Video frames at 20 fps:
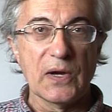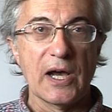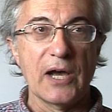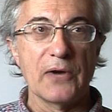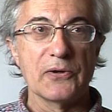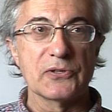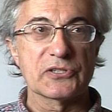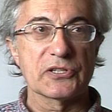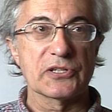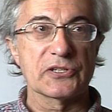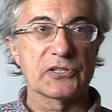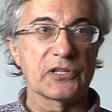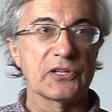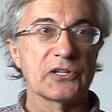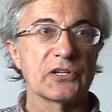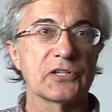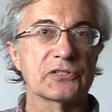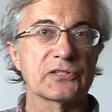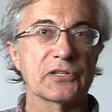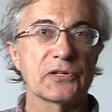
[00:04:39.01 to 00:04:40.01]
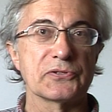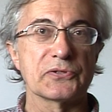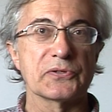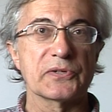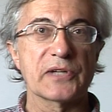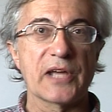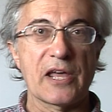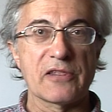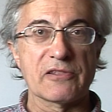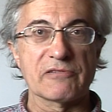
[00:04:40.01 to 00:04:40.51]
I was at a social
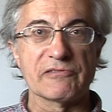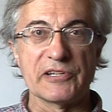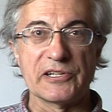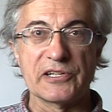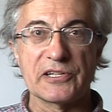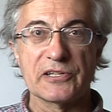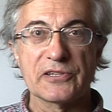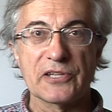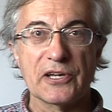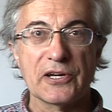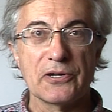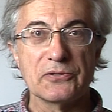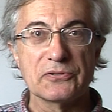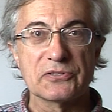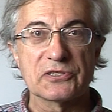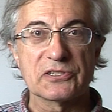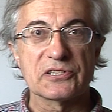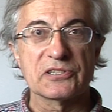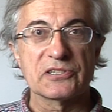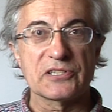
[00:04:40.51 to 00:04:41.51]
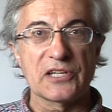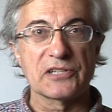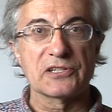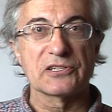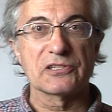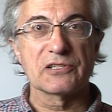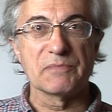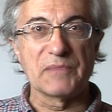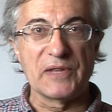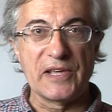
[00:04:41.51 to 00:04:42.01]
gathering, and the host said
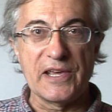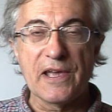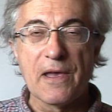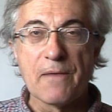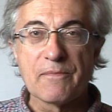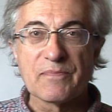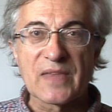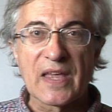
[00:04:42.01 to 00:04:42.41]
to me,